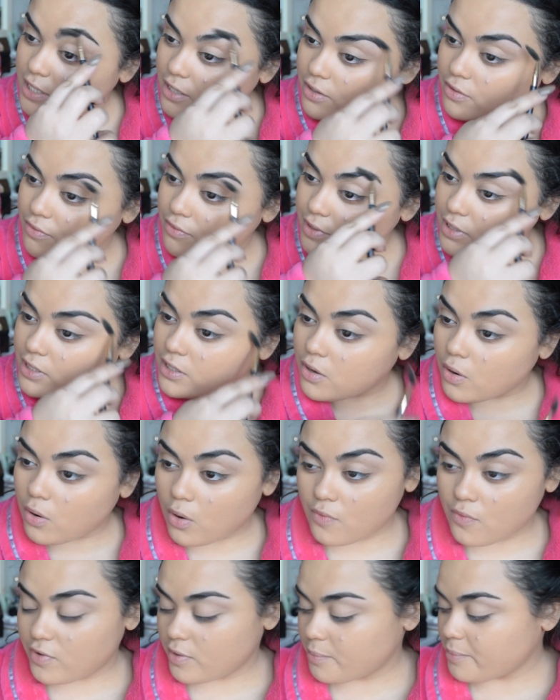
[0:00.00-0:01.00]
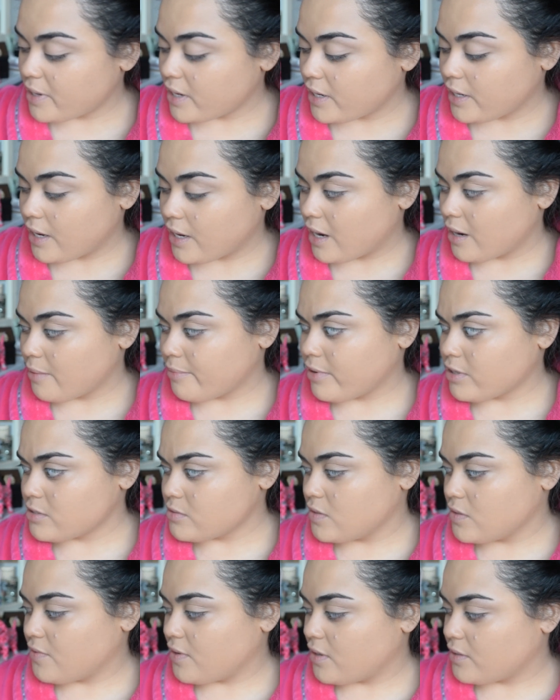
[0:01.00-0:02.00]
I don't really go over my eyebrows
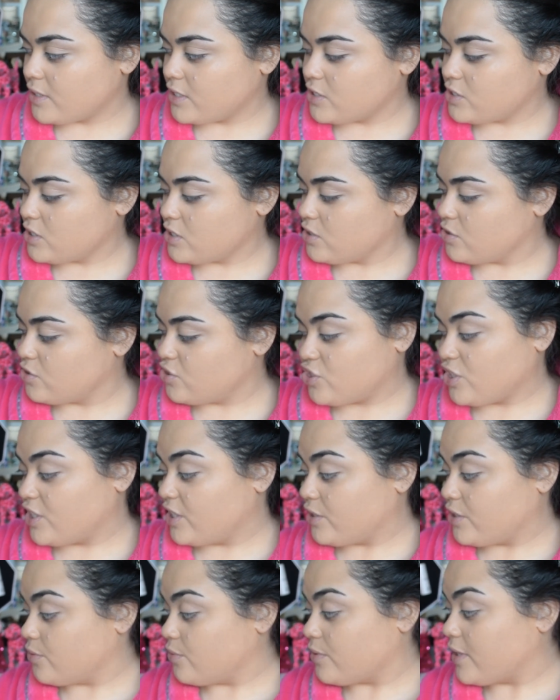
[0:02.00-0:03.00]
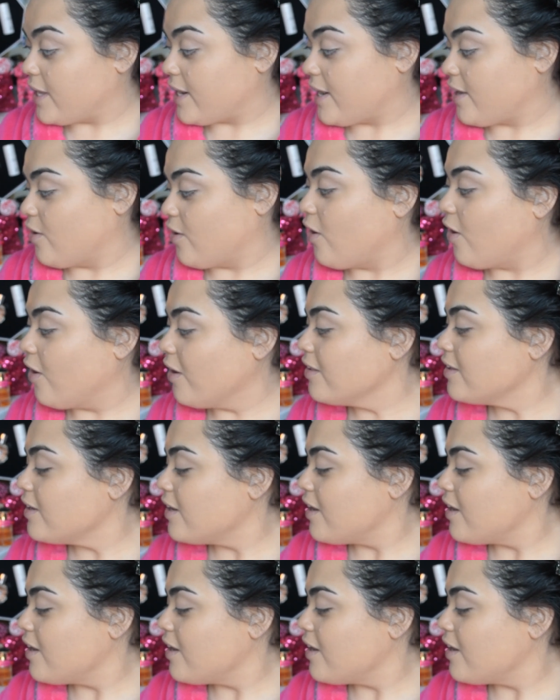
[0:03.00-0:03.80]
with foundation. I shouldn't do that at all.